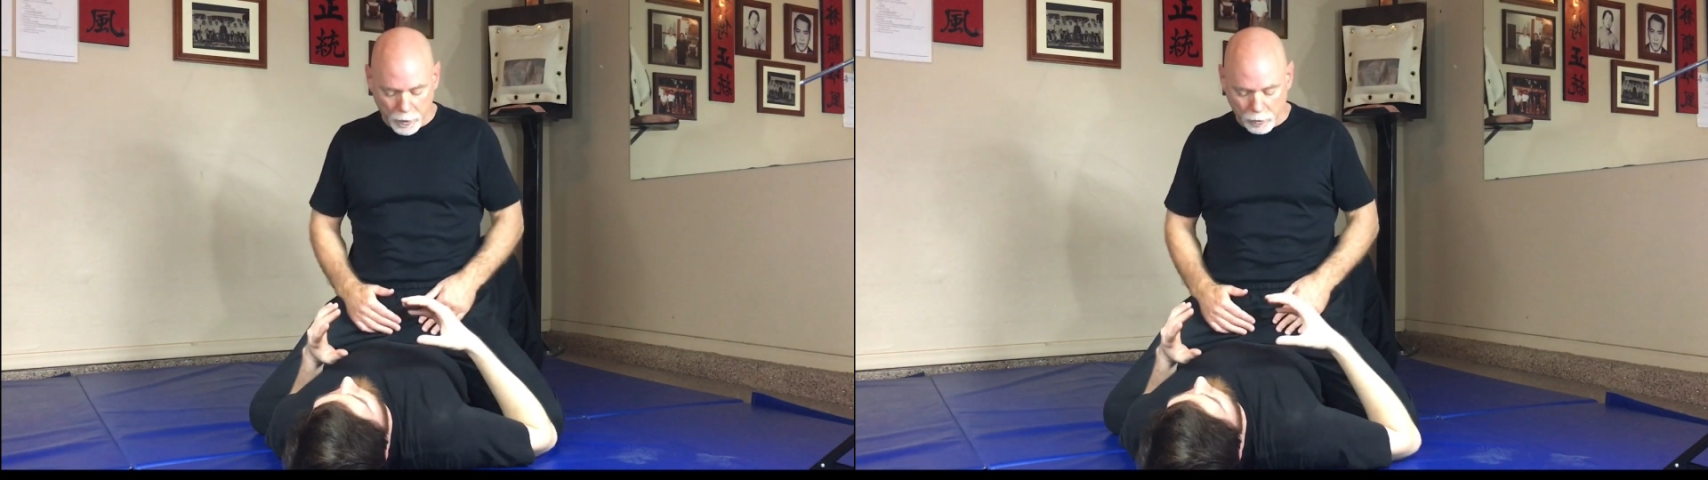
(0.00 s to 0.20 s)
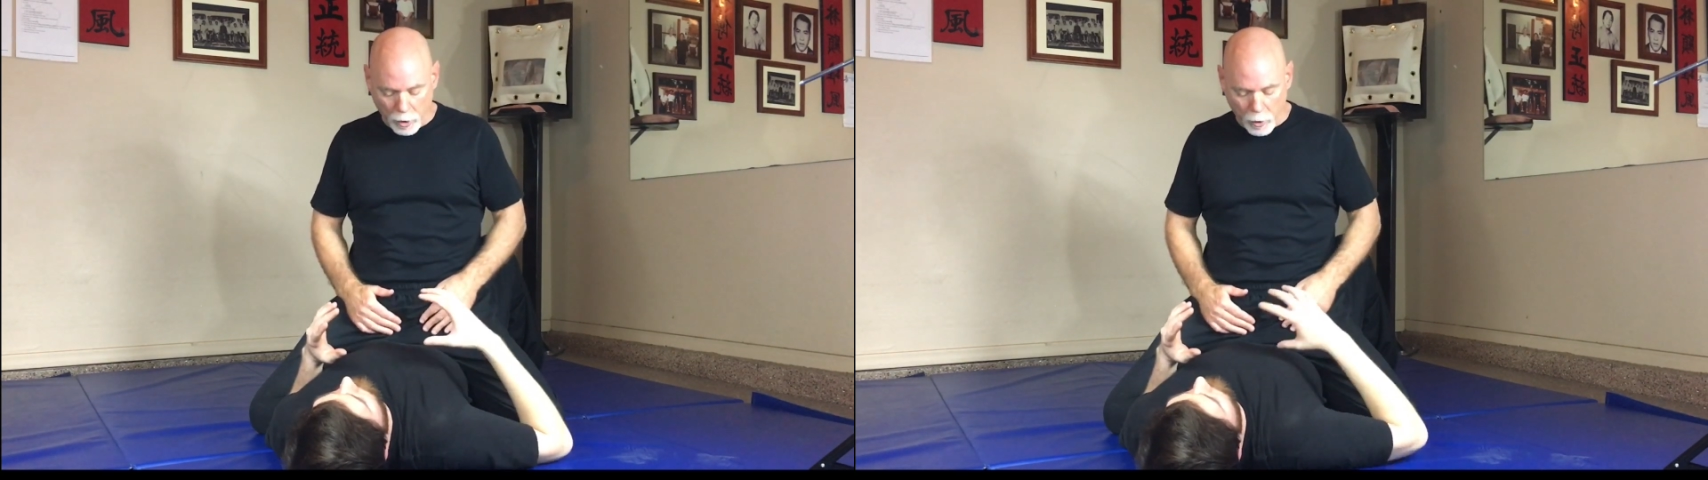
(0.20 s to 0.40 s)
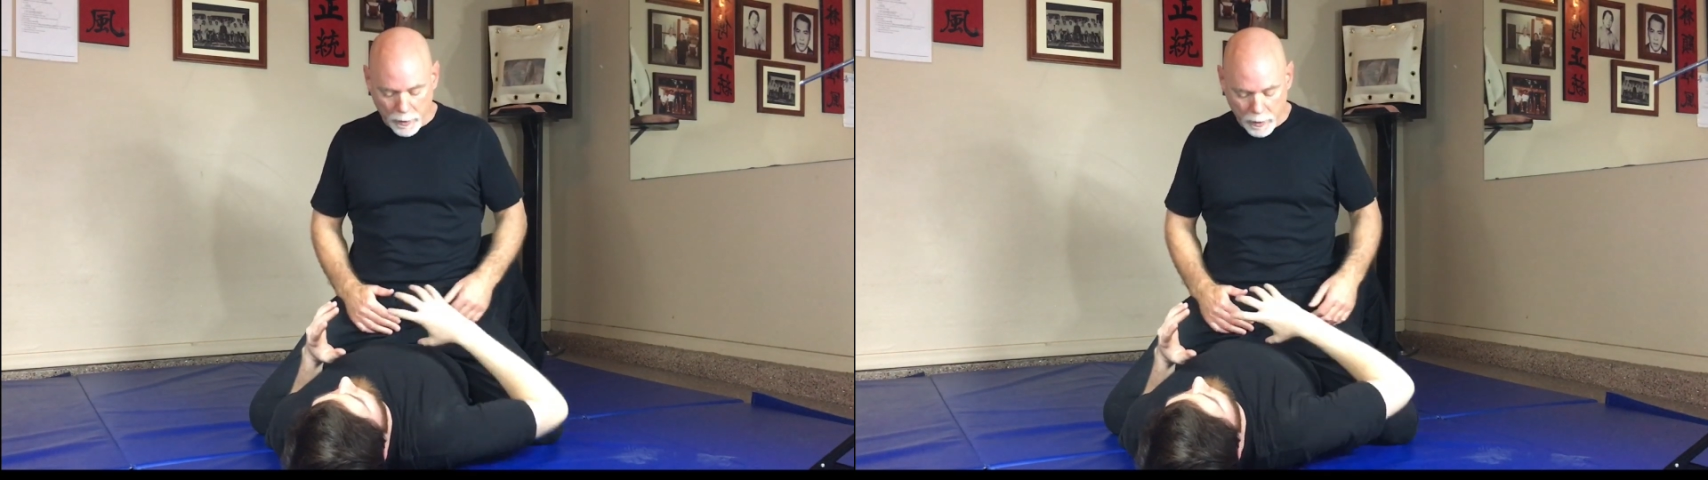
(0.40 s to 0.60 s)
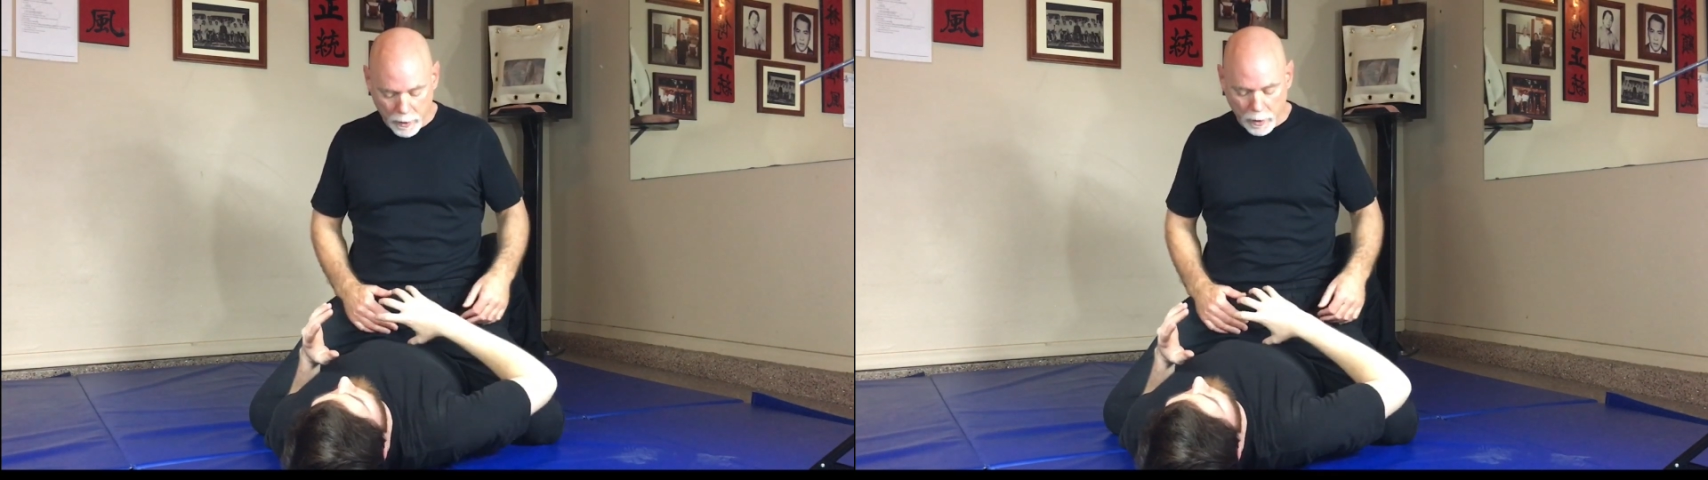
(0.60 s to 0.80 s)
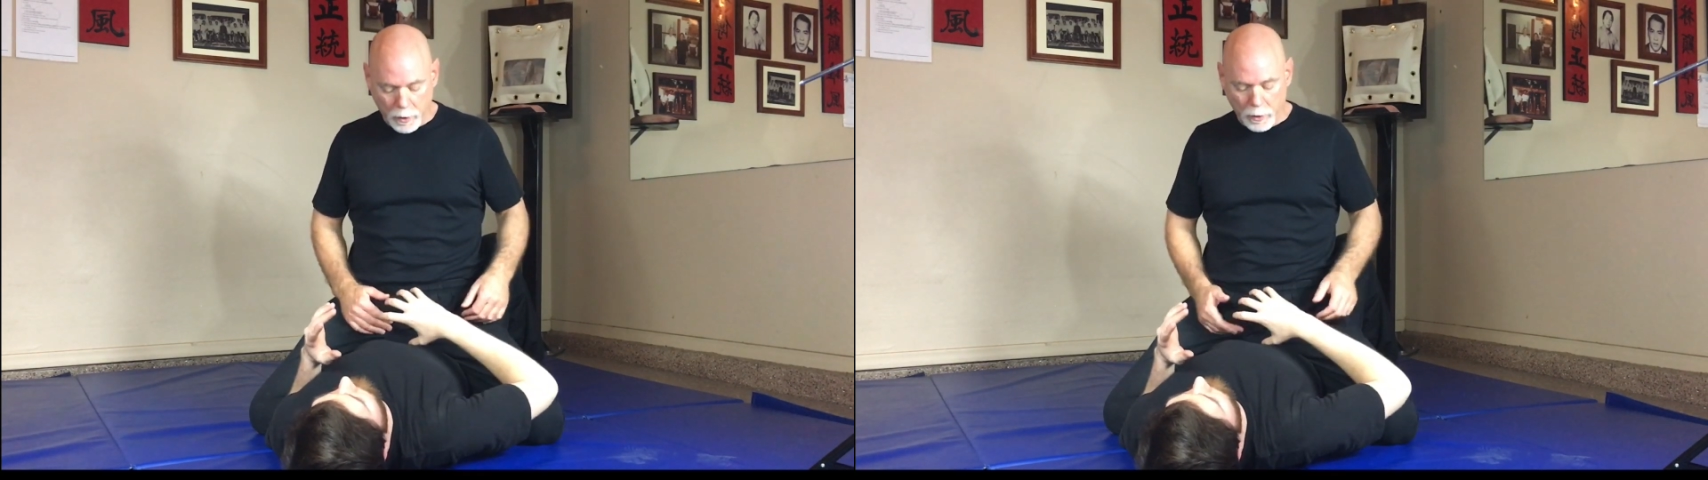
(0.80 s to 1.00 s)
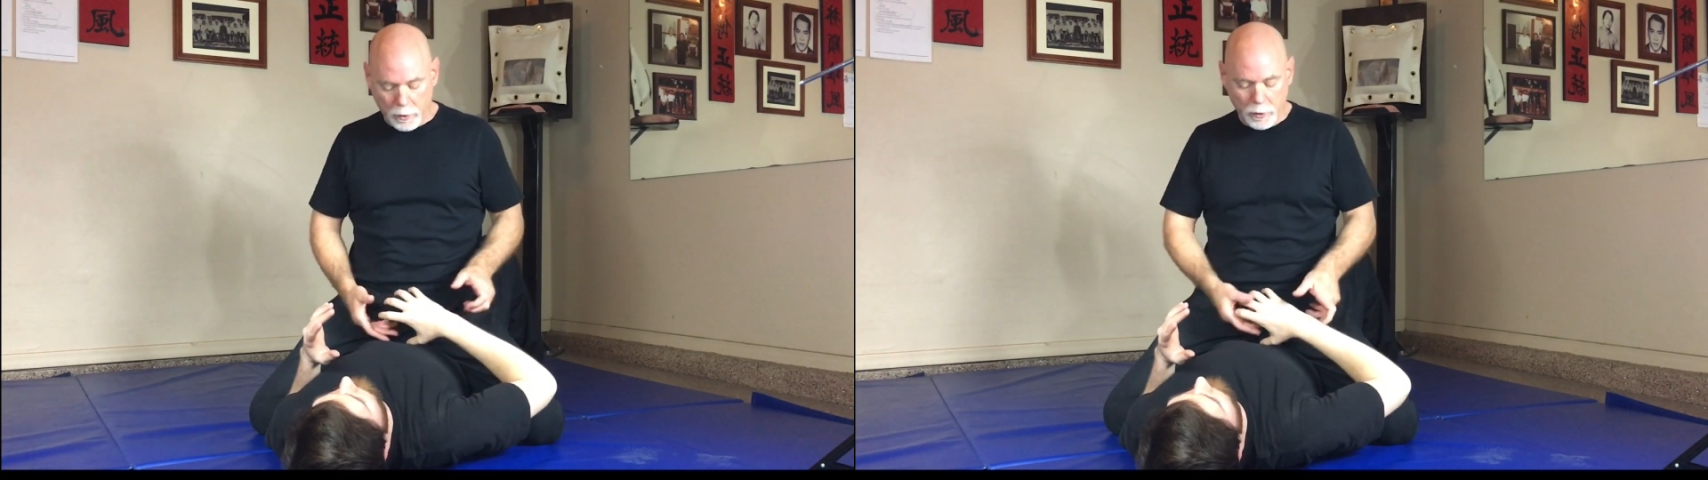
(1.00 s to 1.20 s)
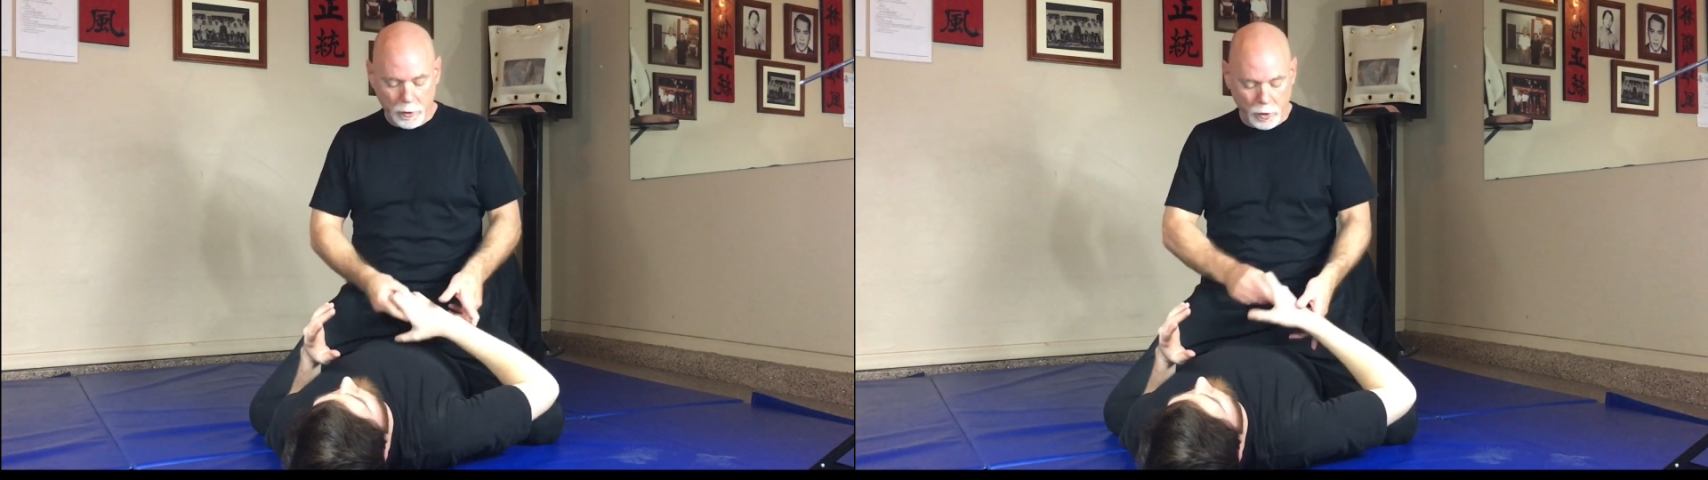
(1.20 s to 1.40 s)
the groin here,